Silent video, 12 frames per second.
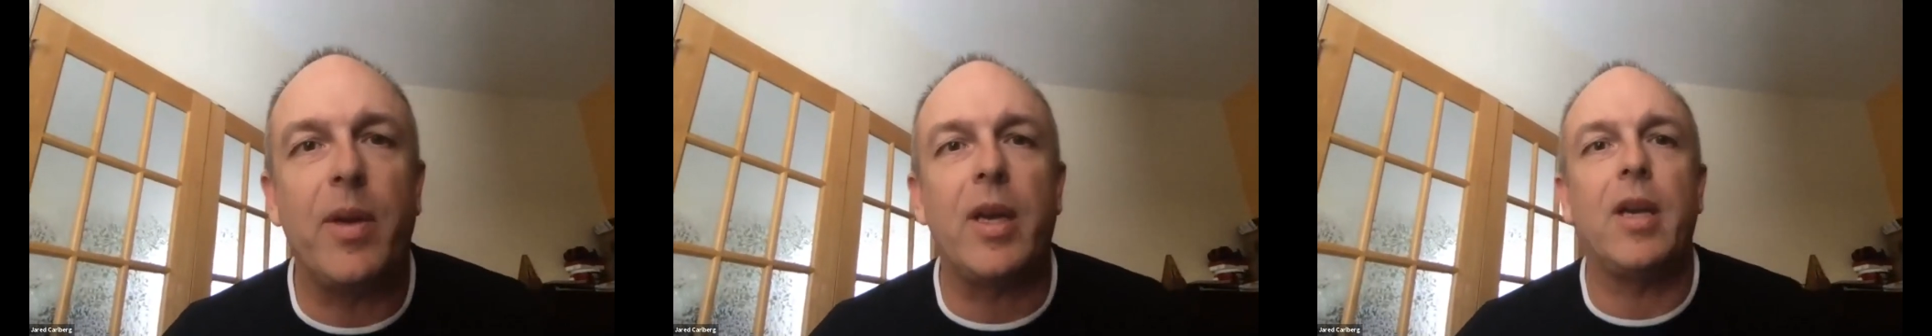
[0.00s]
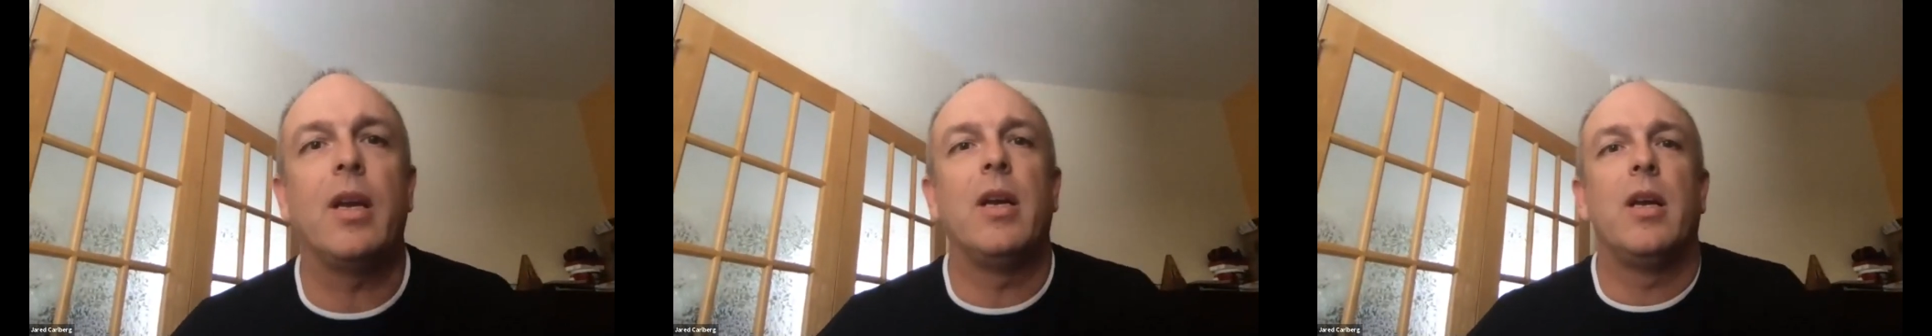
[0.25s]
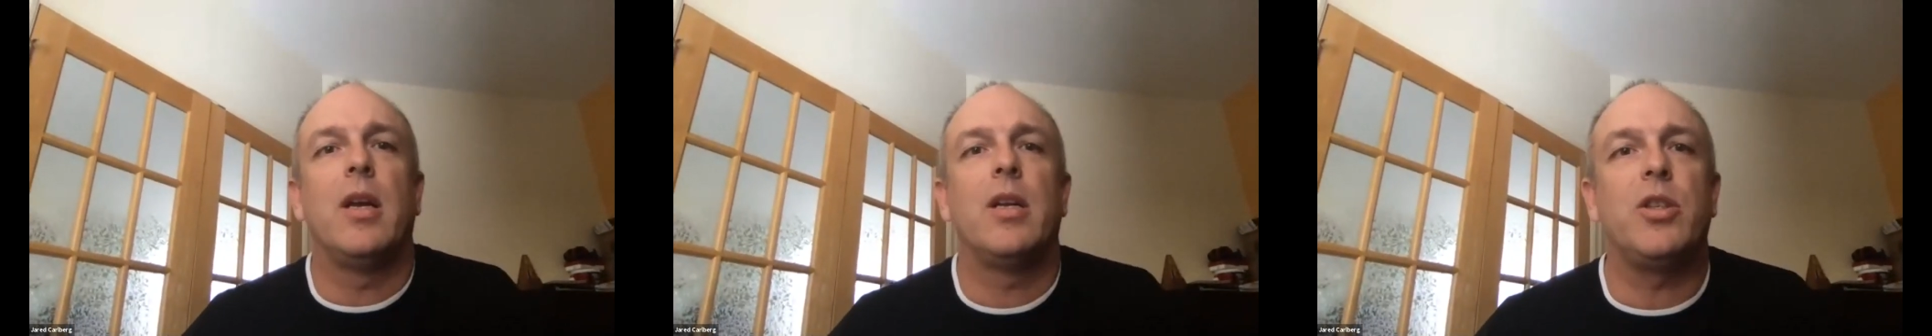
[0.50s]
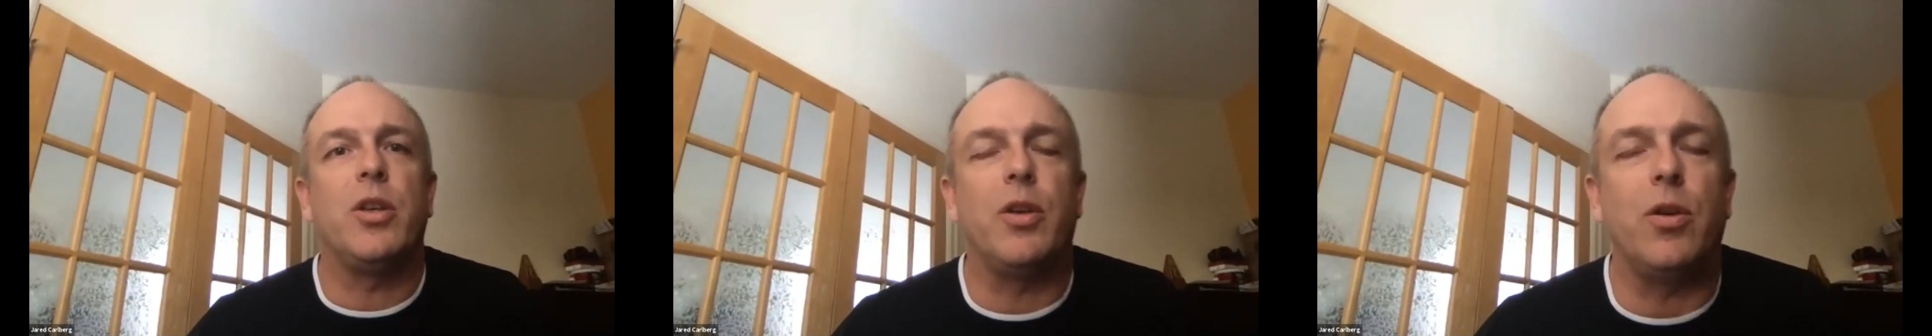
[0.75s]
me
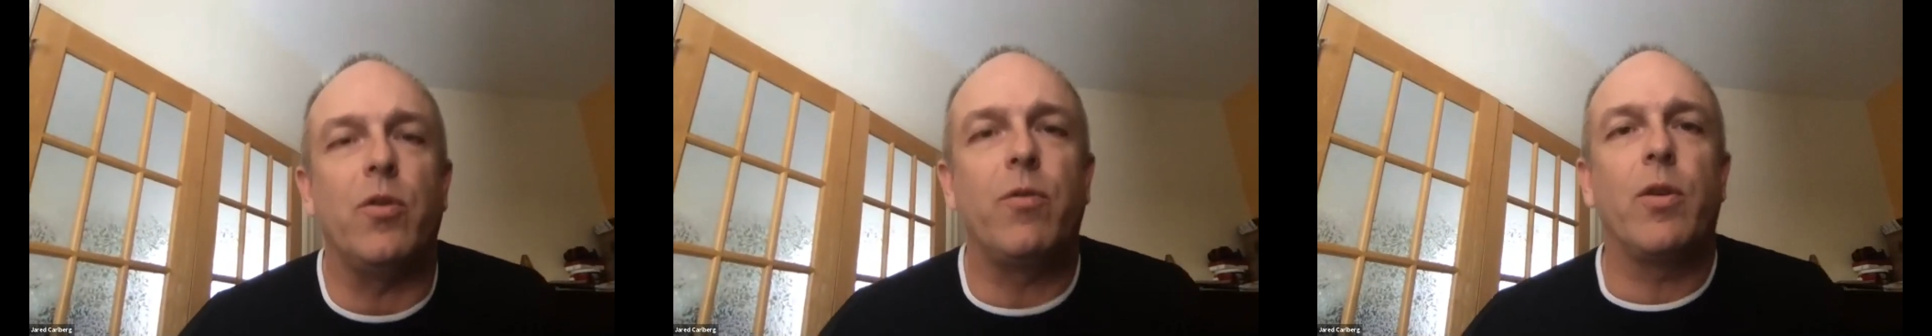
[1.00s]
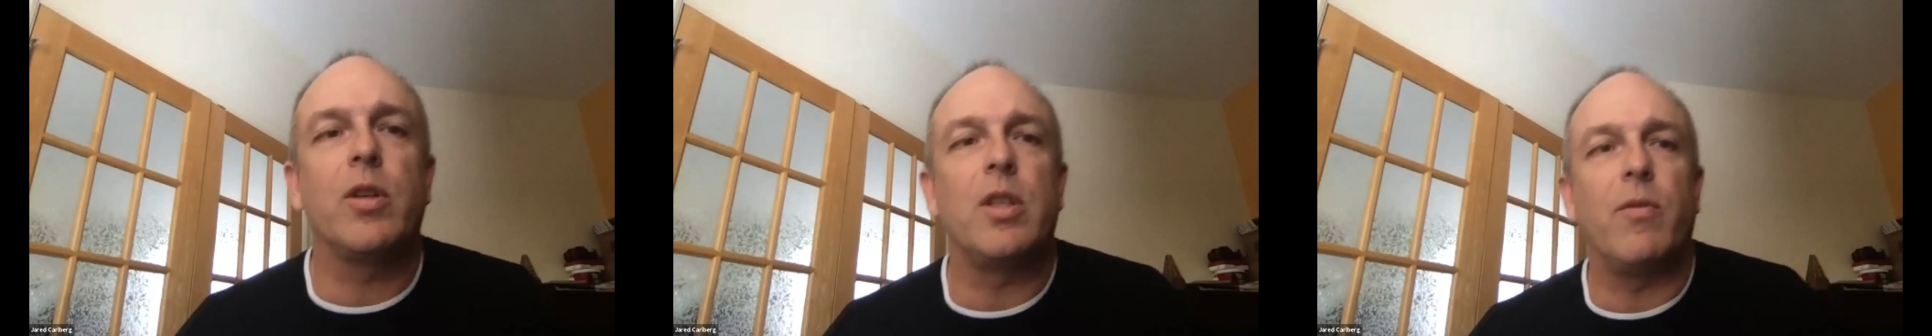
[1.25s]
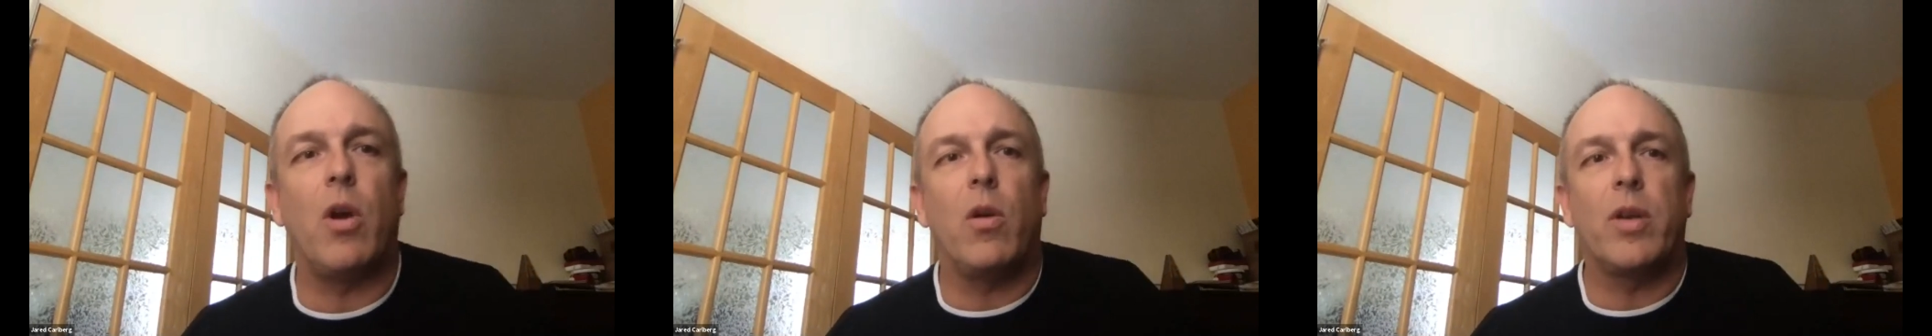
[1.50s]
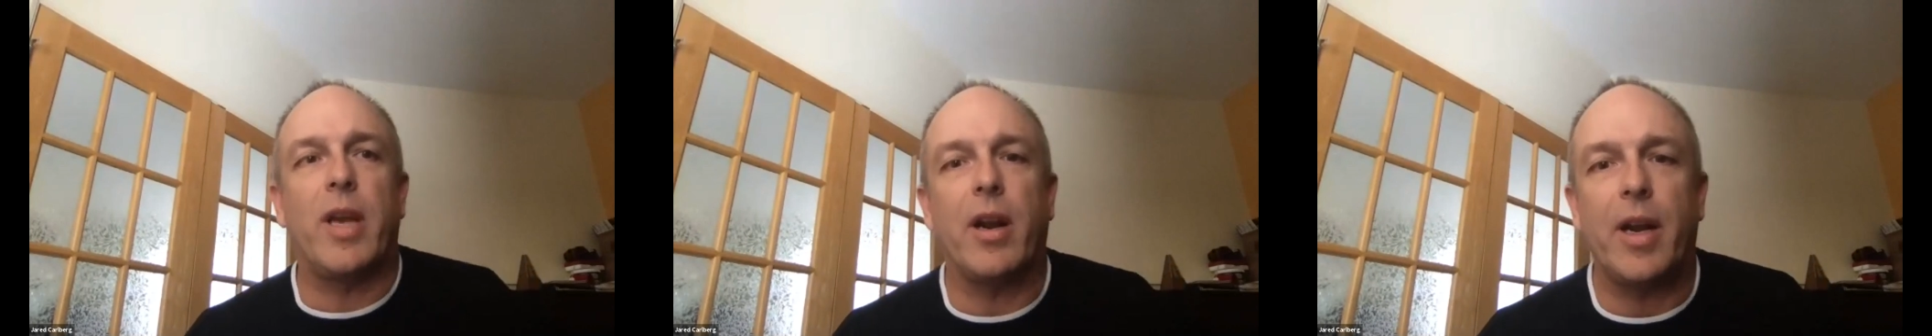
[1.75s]
to, first of all,
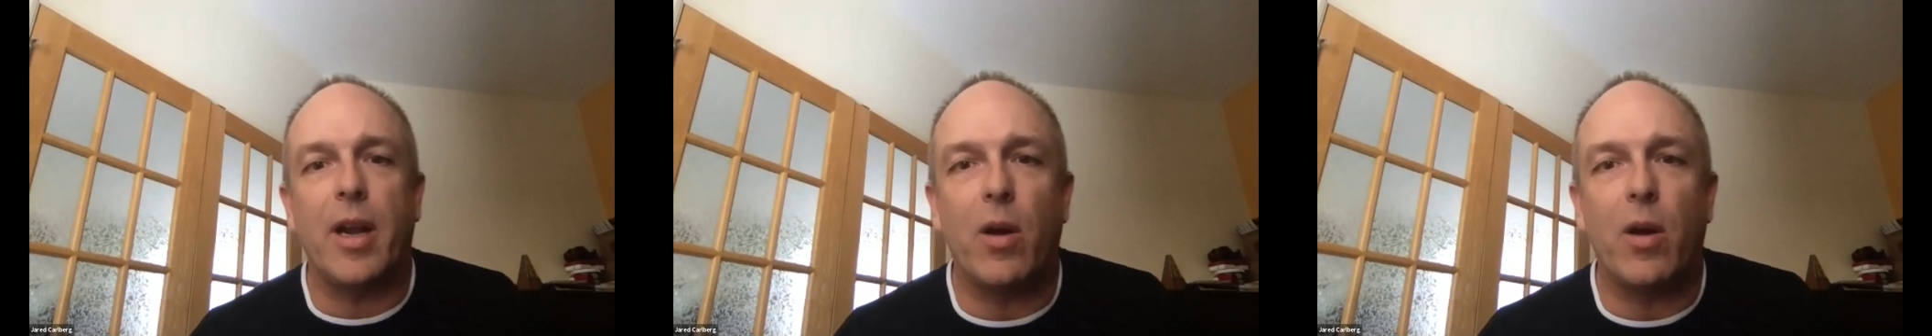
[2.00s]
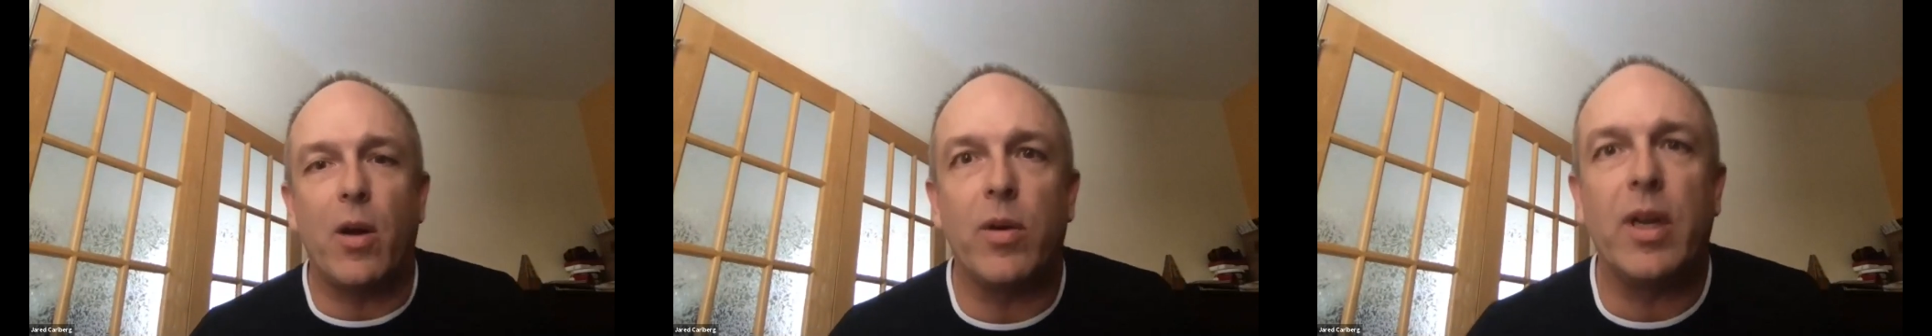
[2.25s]
carry out